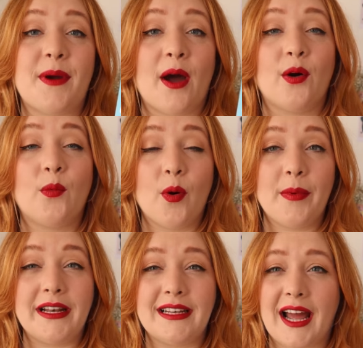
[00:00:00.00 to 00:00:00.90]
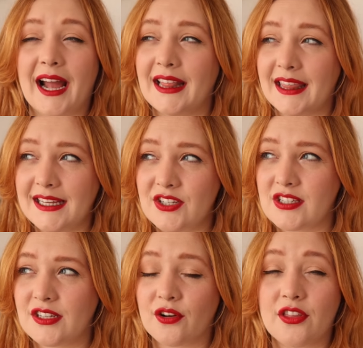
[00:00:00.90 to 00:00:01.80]
It's about a woman, I think
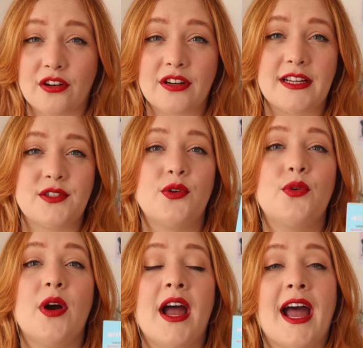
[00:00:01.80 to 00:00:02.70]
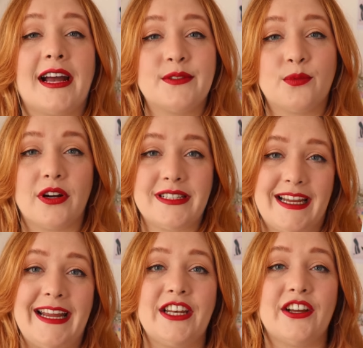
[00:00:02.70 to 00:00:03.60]
she's in her 30s, who has worked
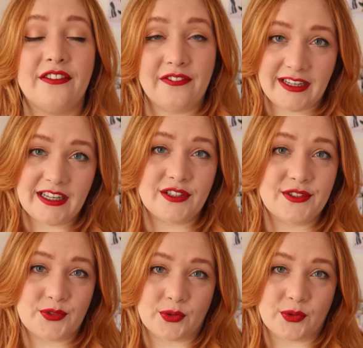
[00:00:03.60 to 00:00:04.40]
in a convenience